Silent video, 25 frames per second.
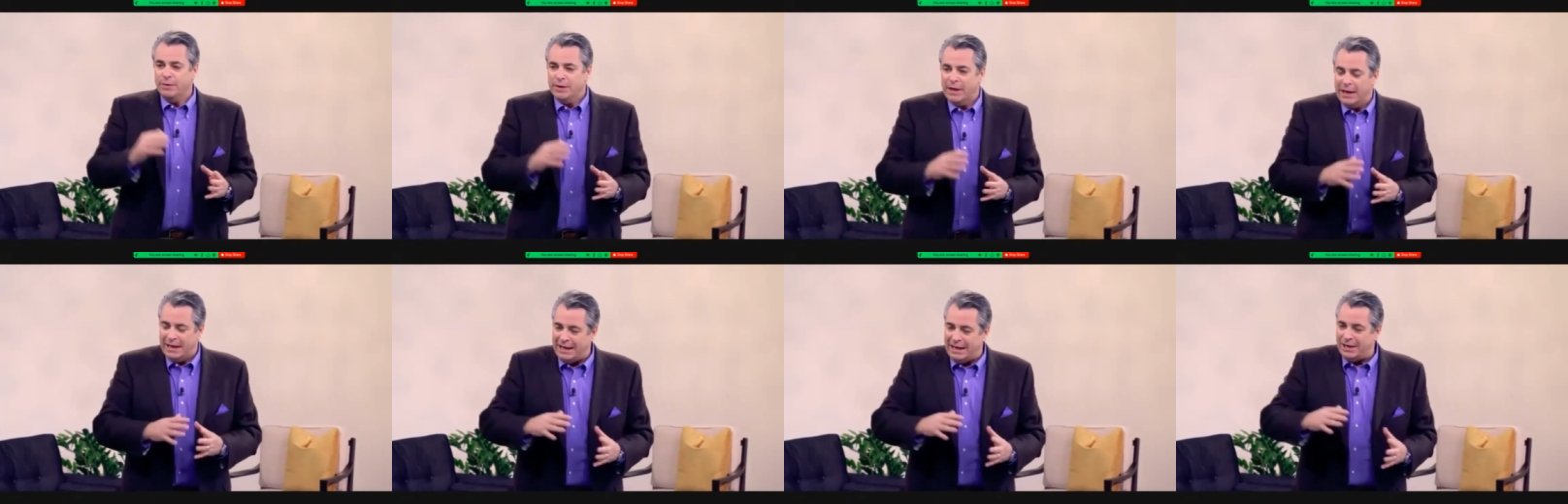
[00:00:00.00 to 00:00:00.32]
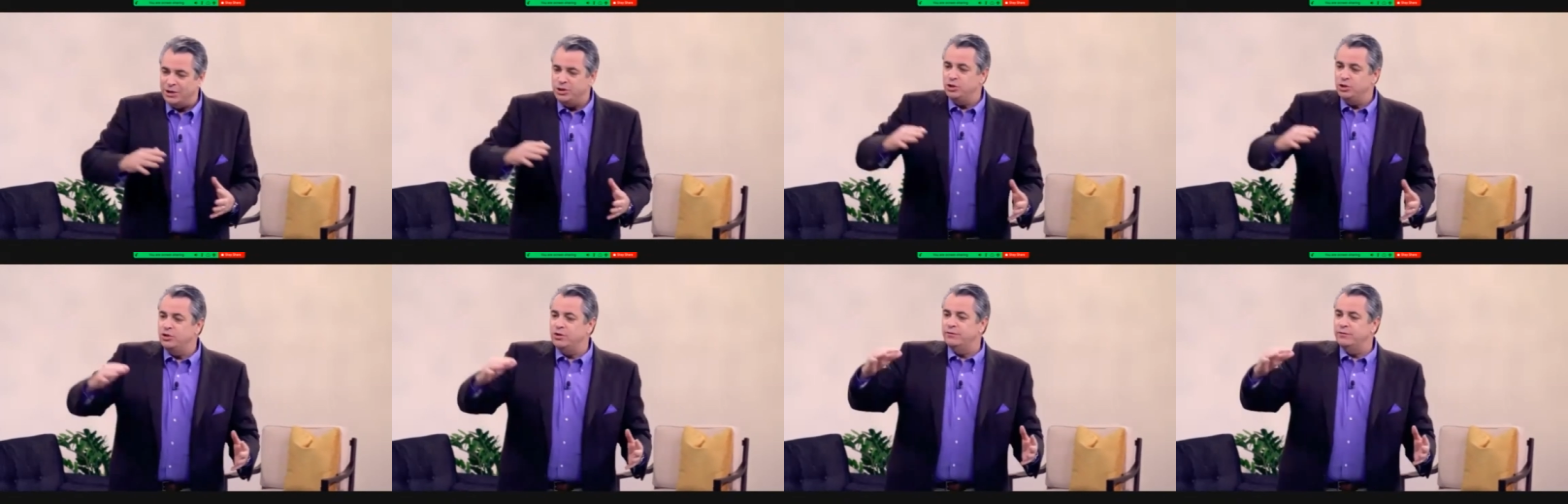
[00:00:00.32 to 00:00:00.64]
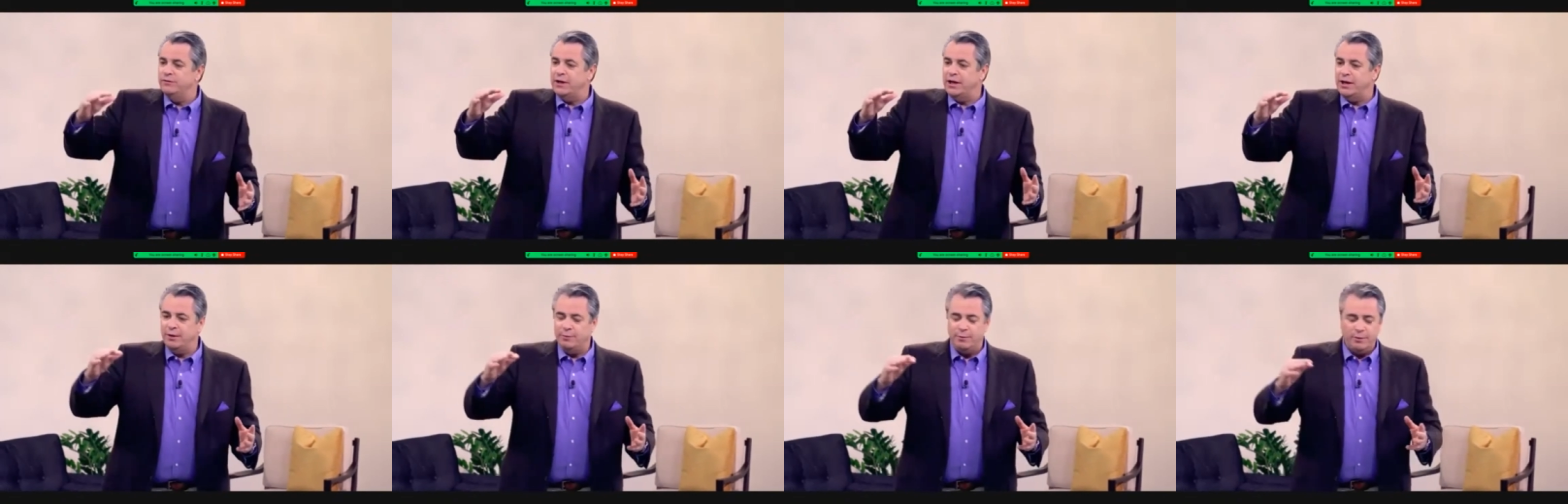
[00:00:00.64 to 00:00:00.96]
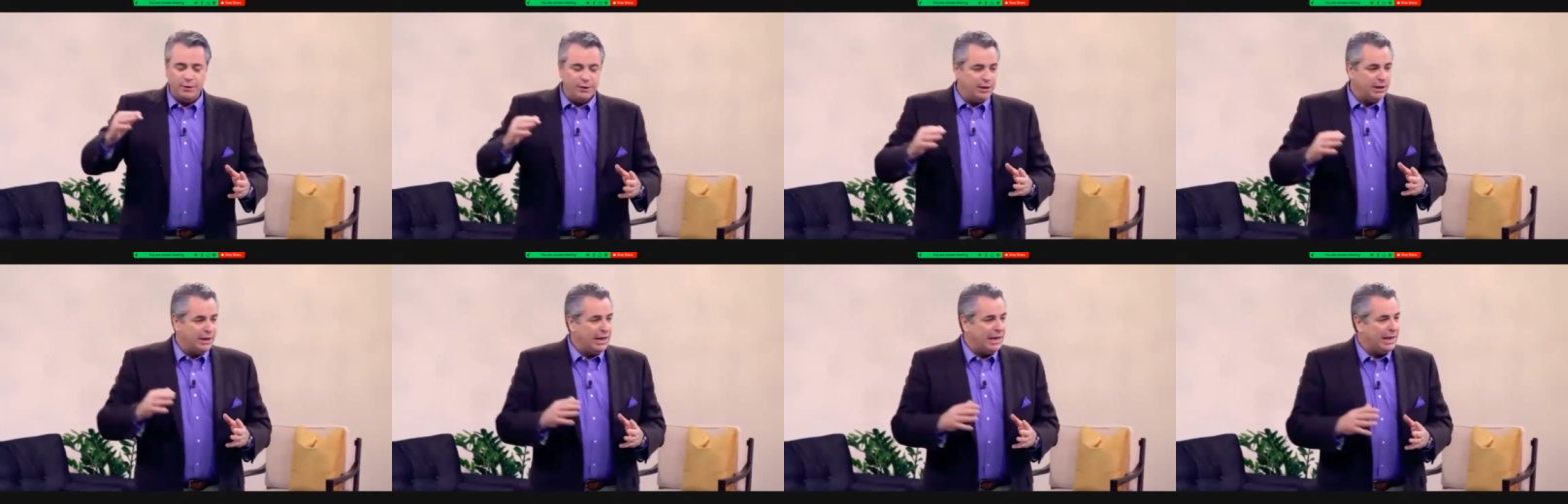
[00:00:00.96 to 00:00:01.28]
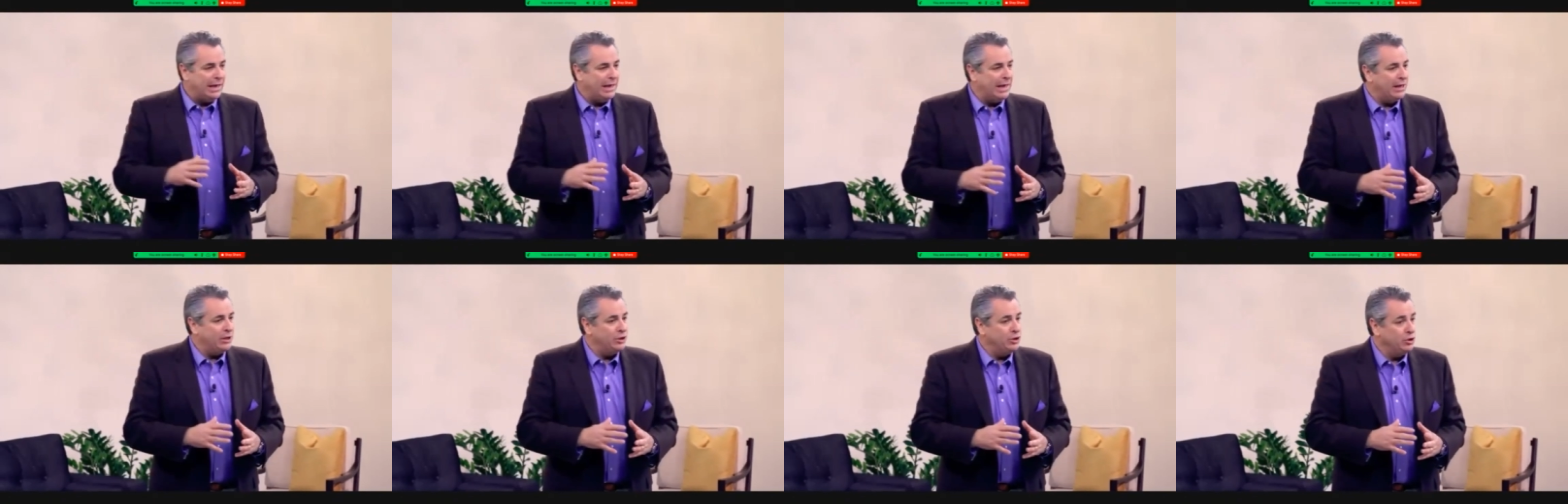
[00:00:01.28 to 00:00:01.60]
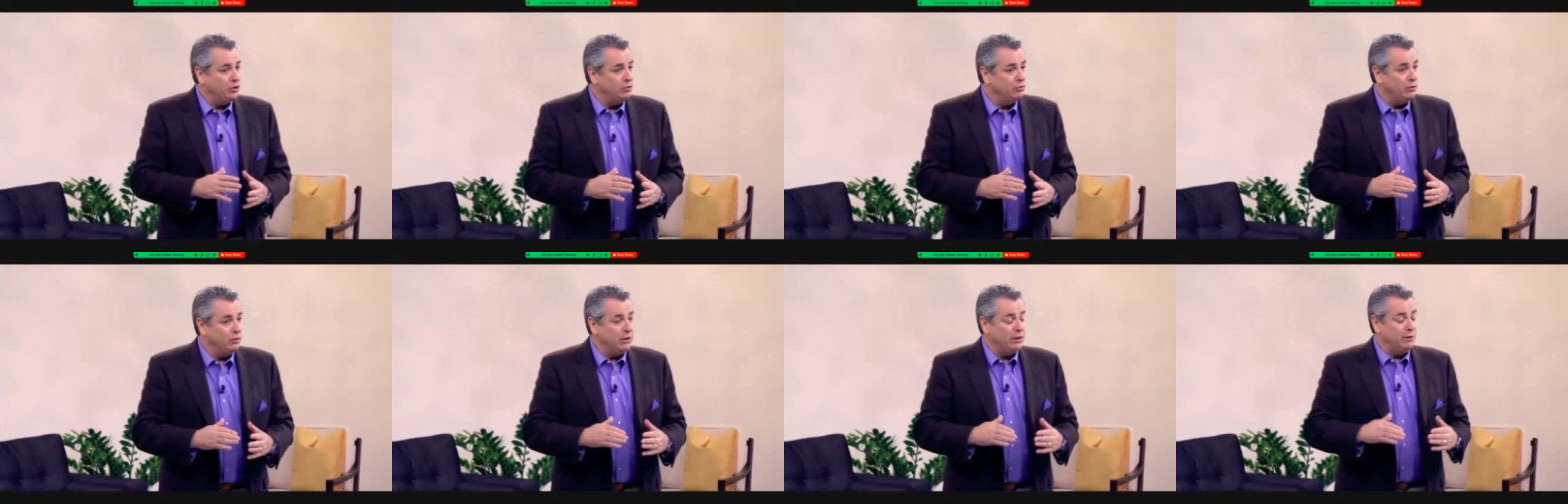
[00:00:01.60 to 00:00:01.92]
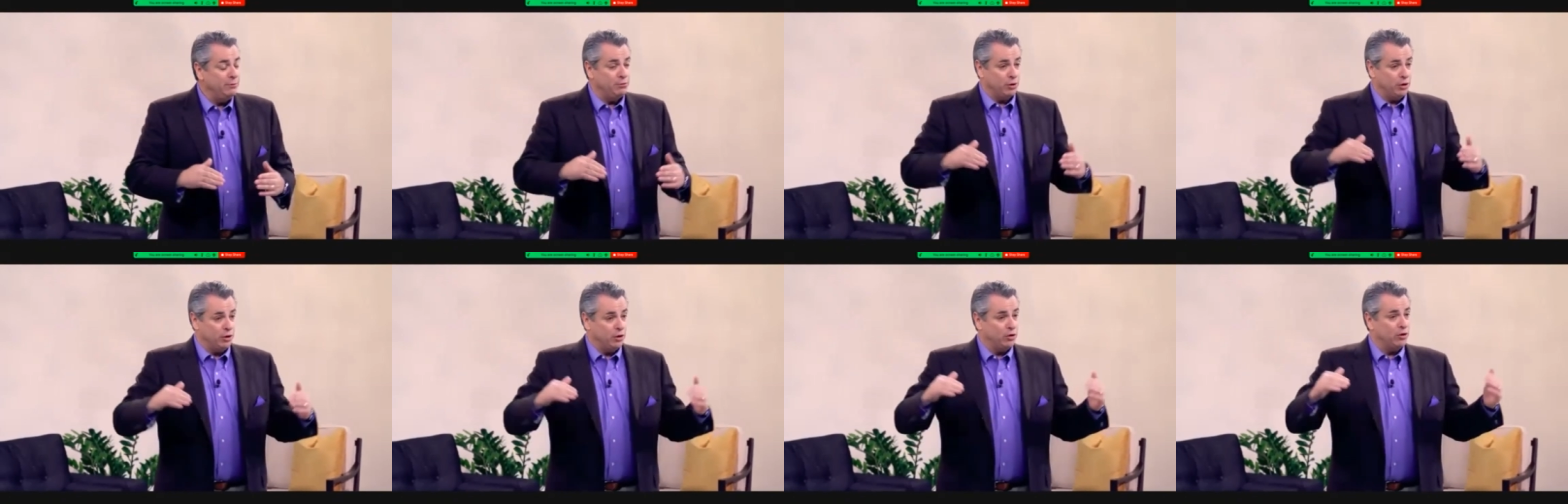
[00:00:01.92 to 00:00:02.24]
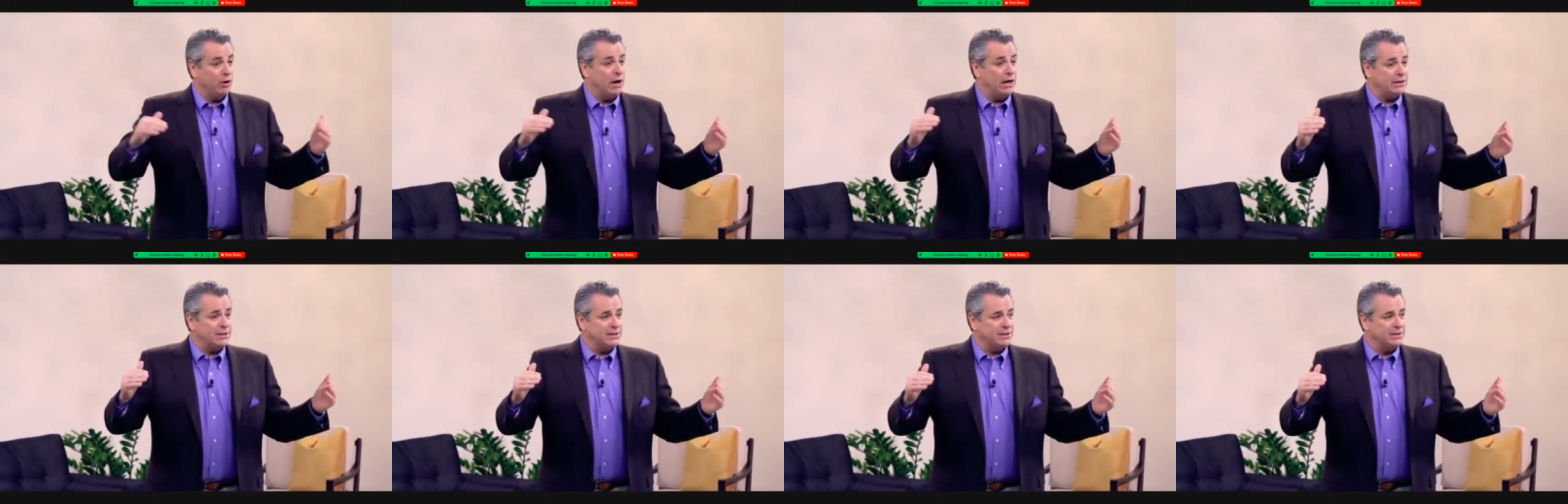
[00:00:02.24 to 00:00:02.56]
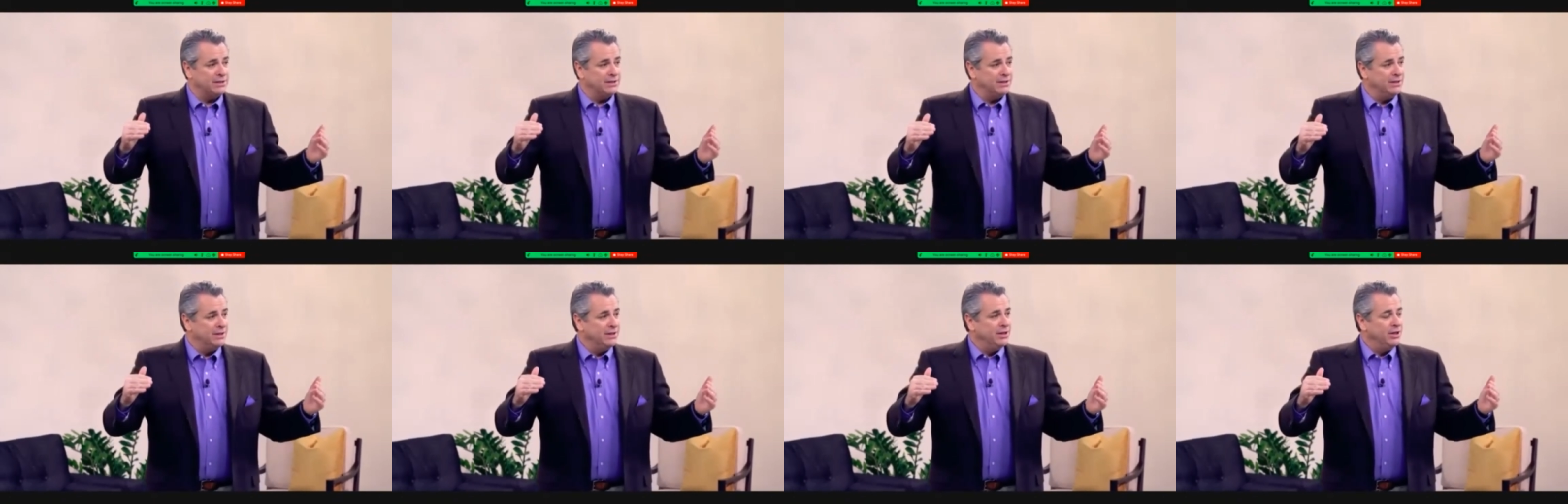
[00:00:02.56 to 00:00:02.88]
and as you develop and as you really progress,